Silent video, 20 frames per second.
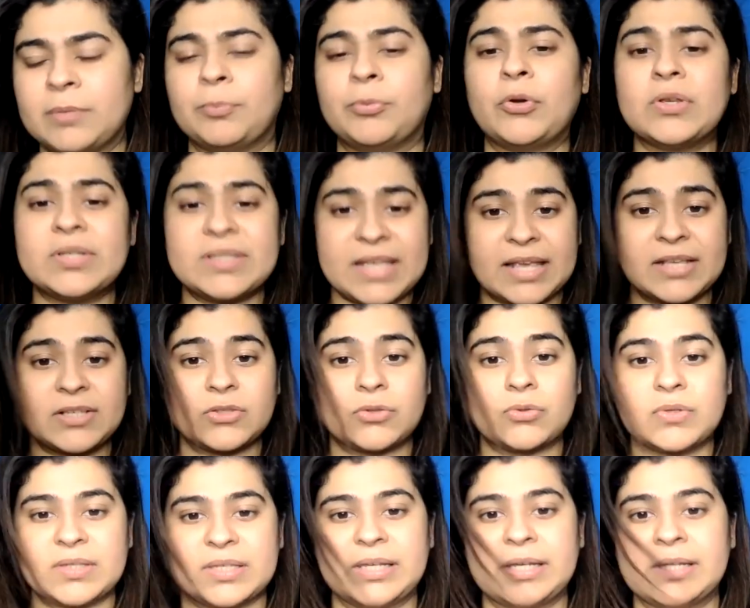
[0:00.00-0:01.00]
The process
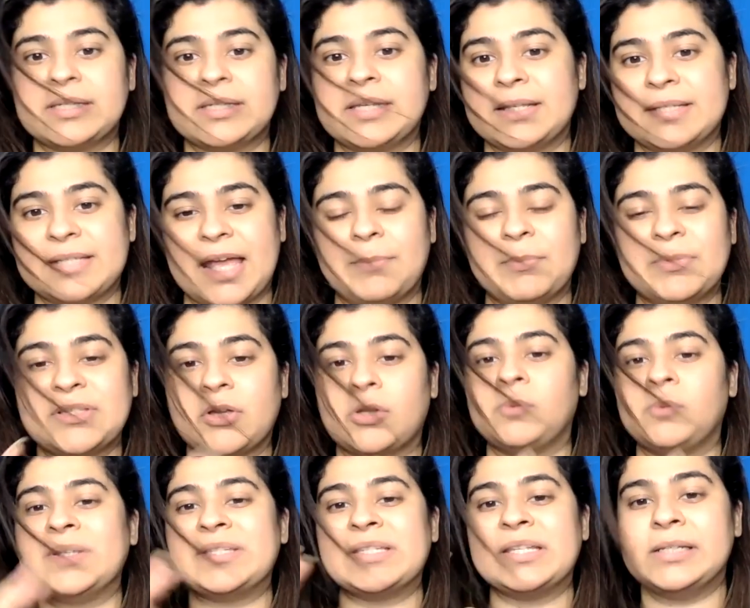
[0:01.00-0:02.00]
through CET exam is
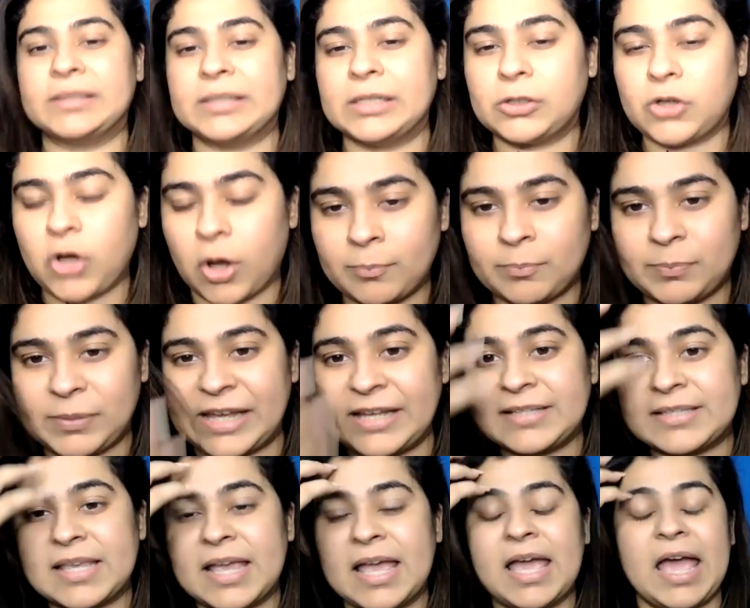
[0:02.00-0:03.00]
always a little
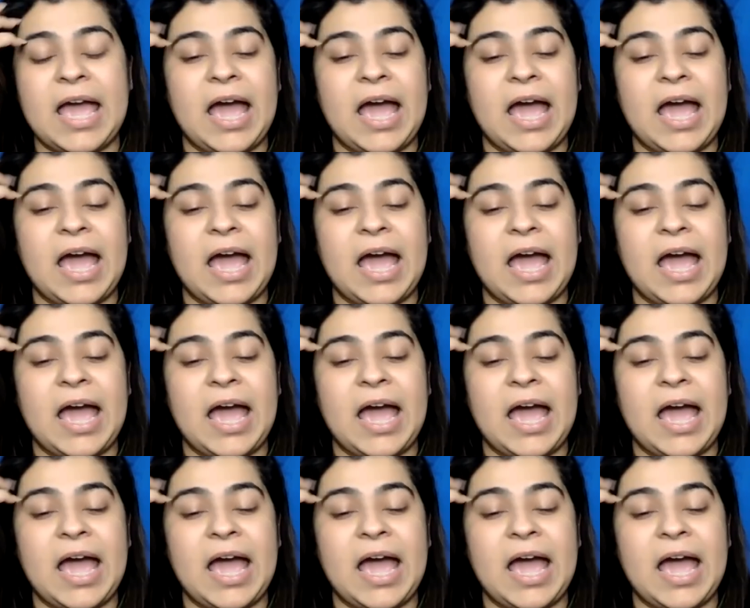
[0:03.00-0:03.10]
complex.